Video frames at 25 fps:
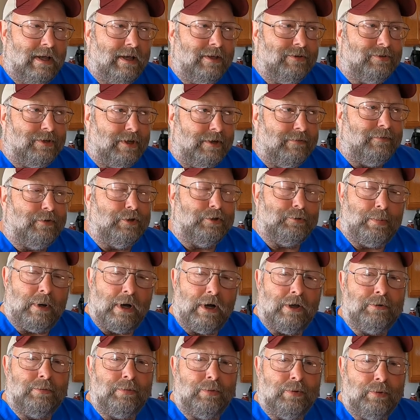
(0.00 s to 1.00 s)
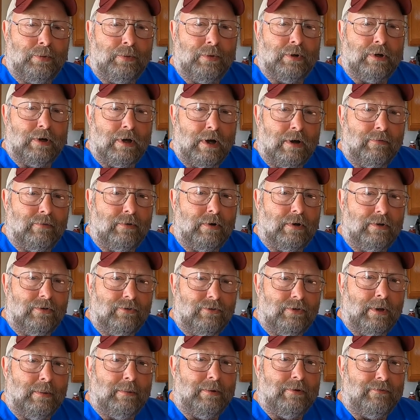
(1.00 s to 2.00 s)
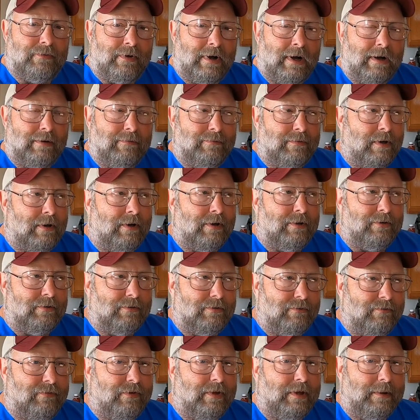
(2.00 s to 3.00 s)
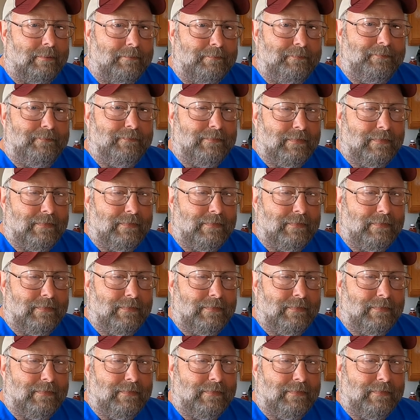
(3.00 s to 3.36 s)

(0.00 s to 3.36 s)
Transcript: and see if it's possible to recover it in 75 to 100 feet.